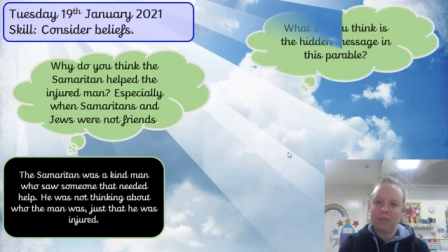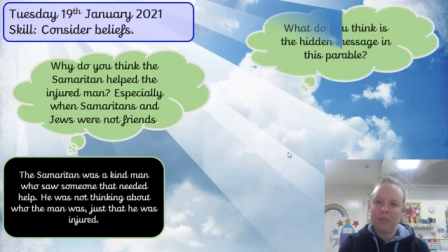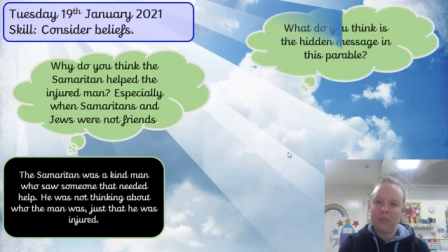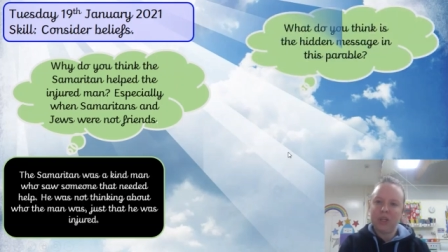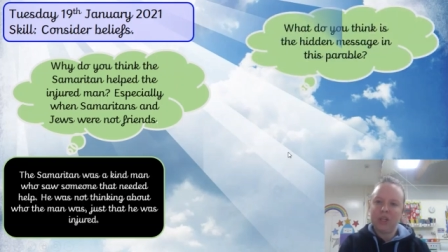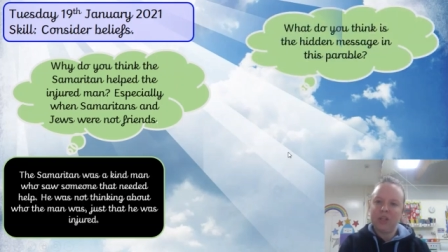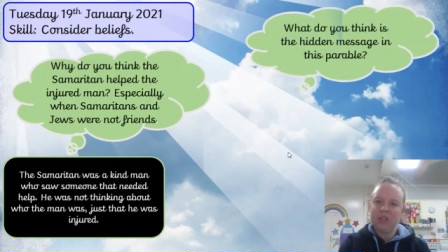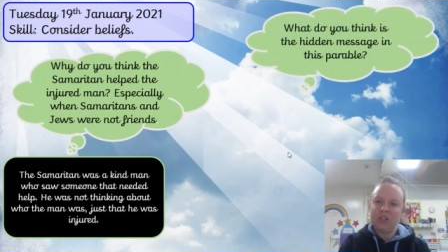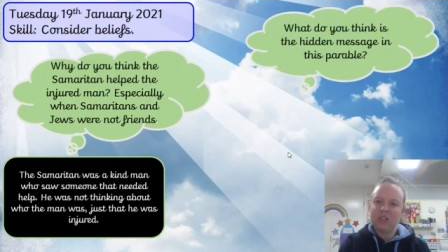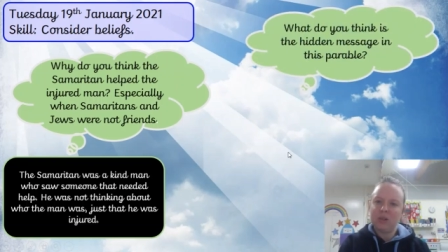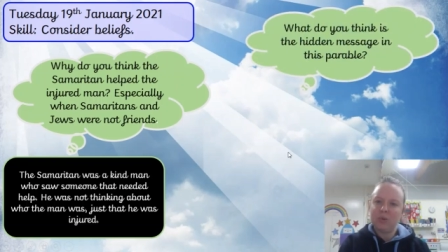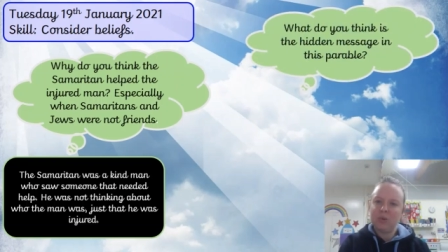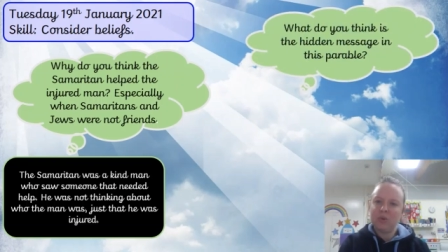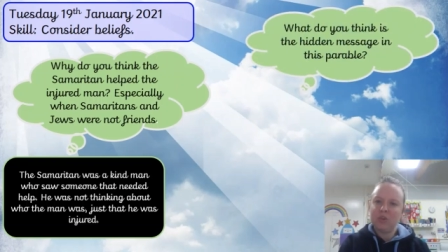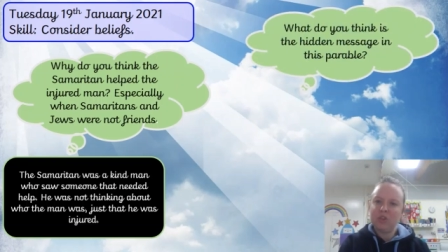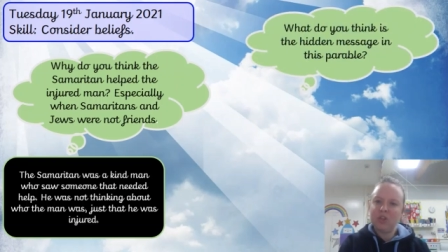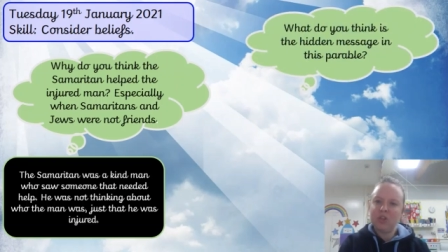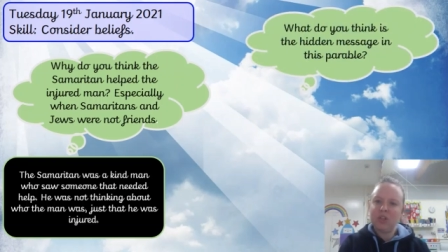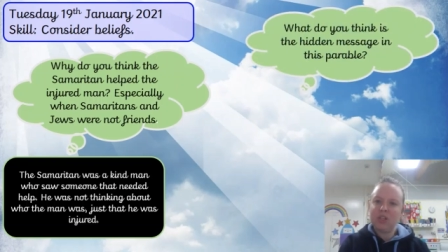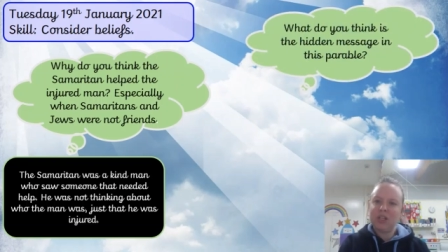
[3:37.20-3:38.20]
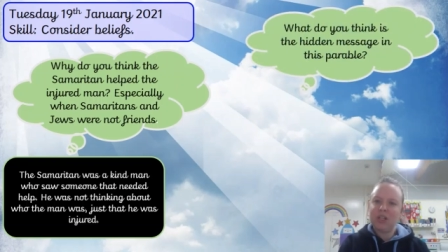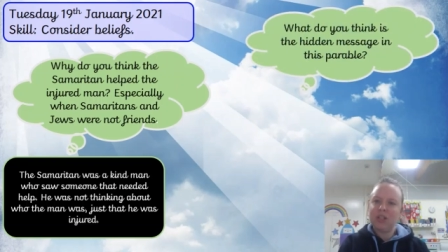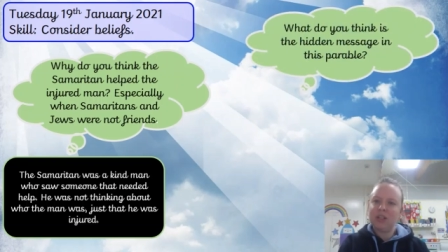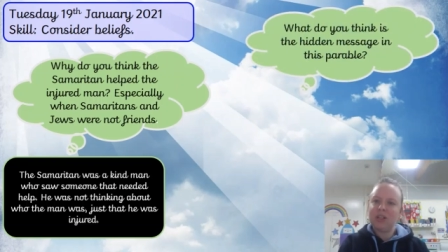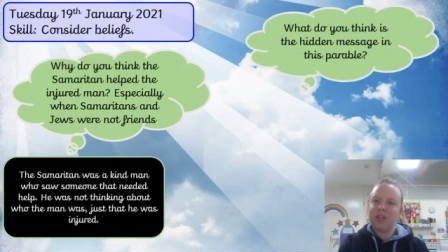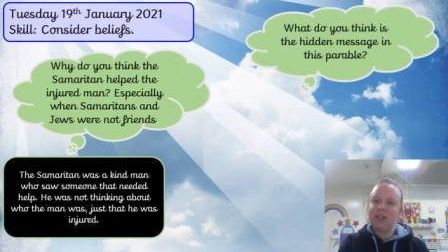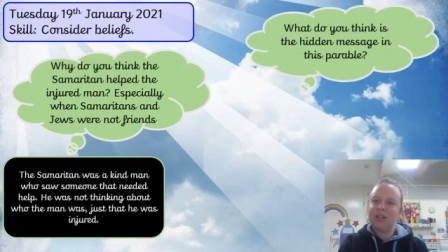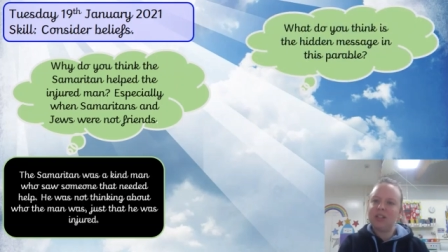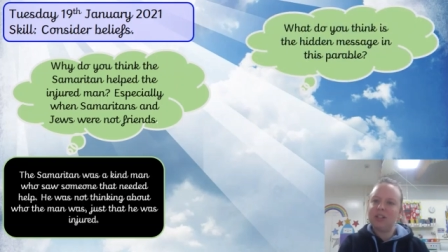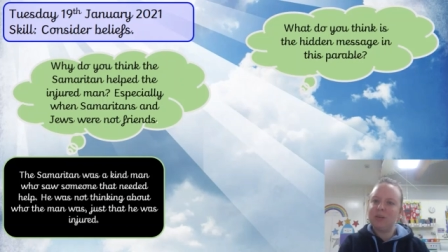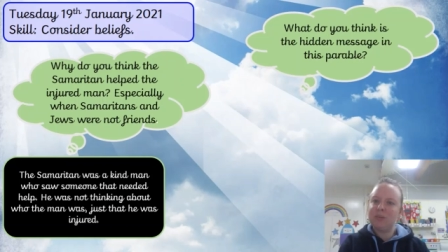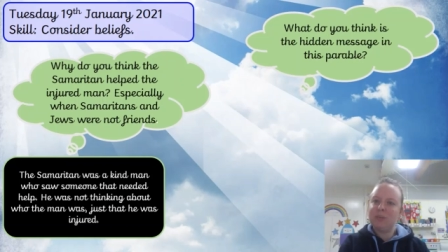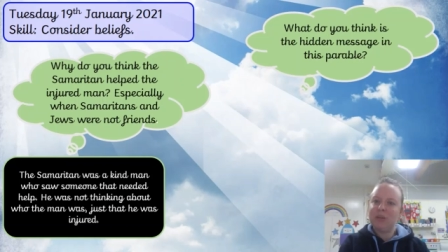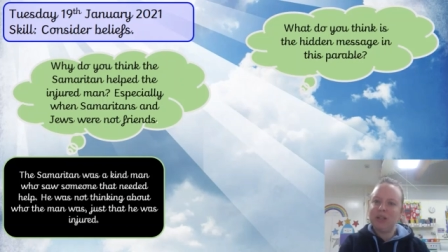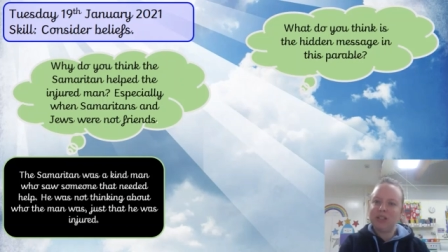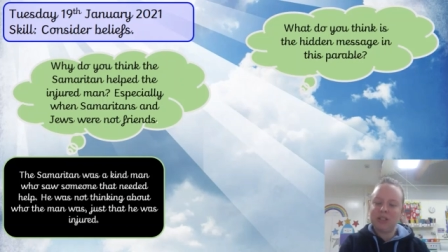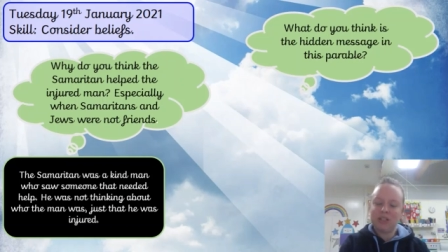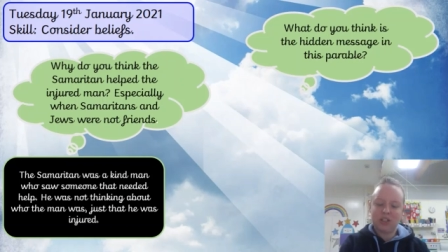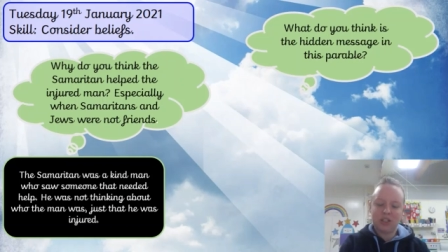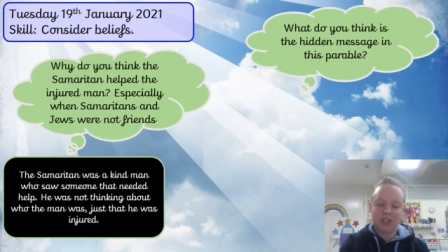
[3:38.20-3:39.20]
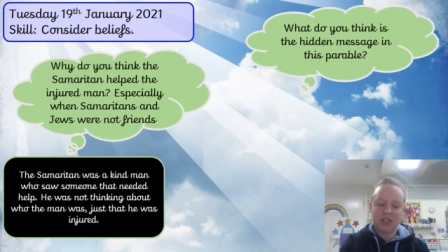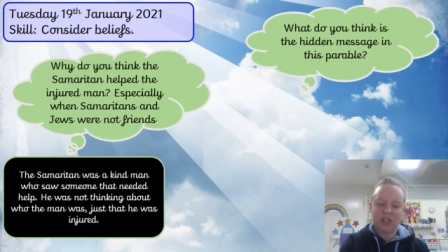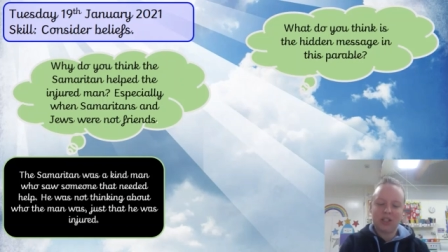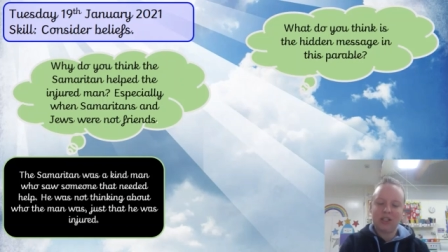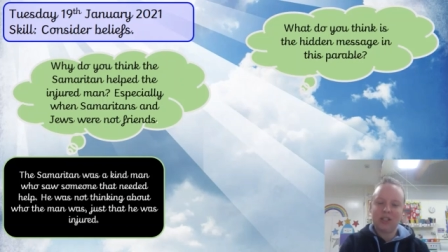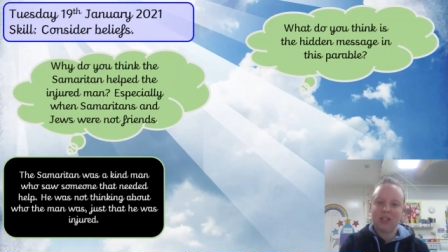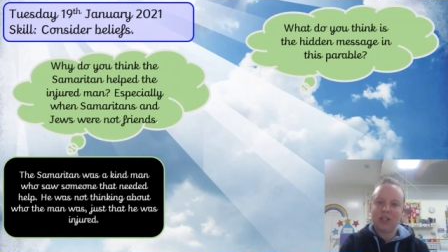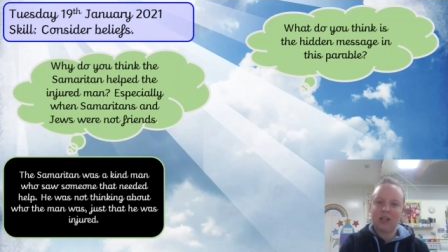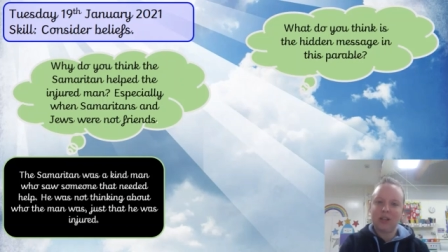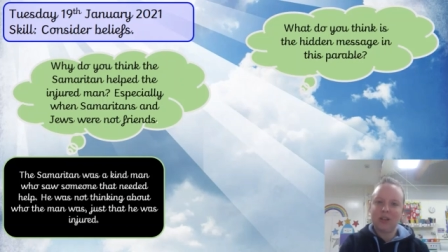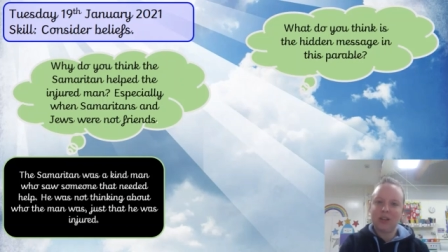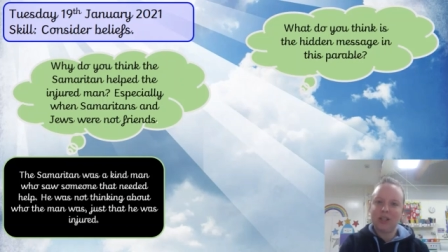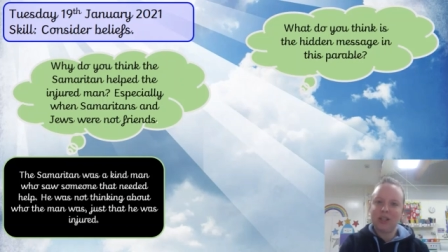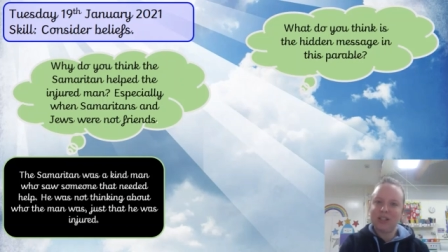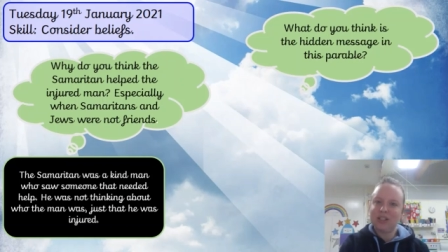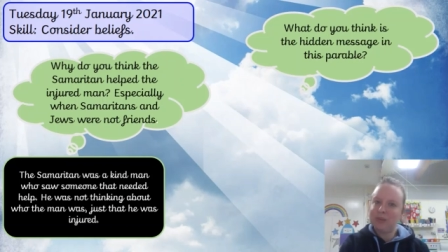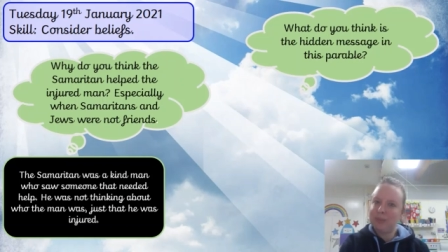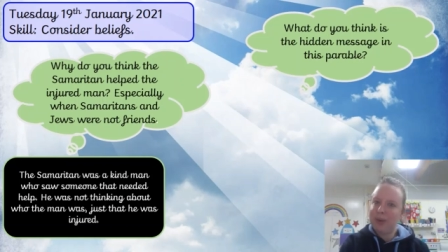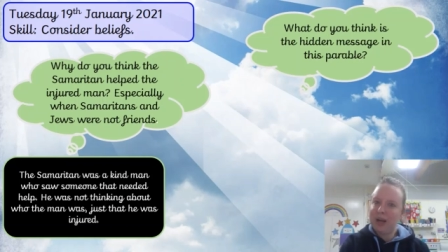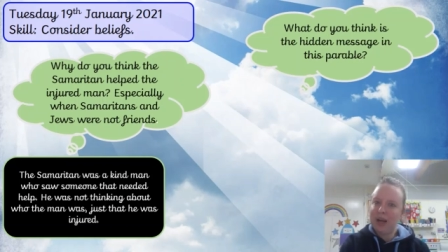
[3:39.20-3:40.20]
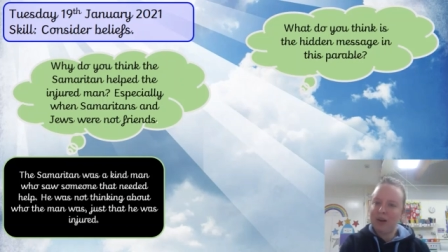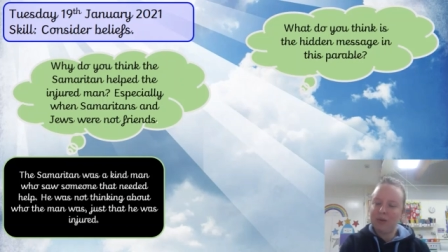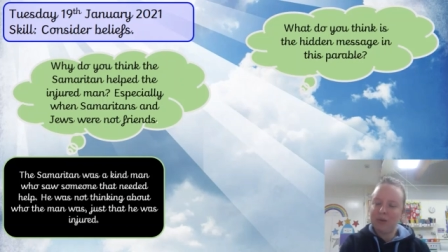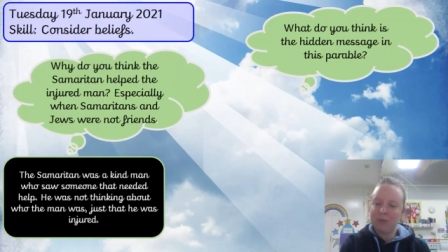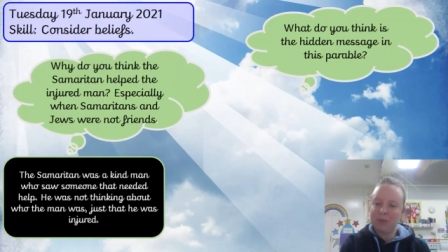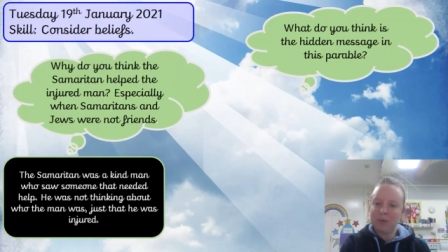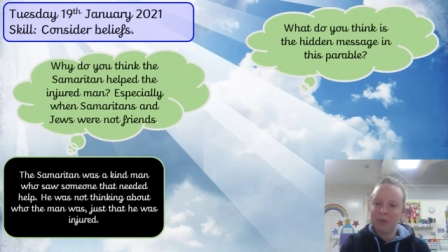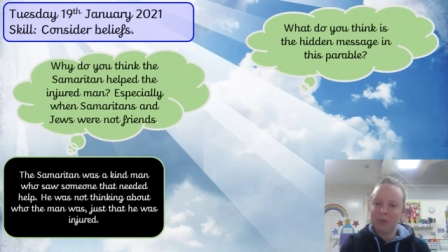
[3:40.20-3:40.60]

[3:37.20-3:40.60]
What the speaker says: So what do you think the hidden message is in this parable?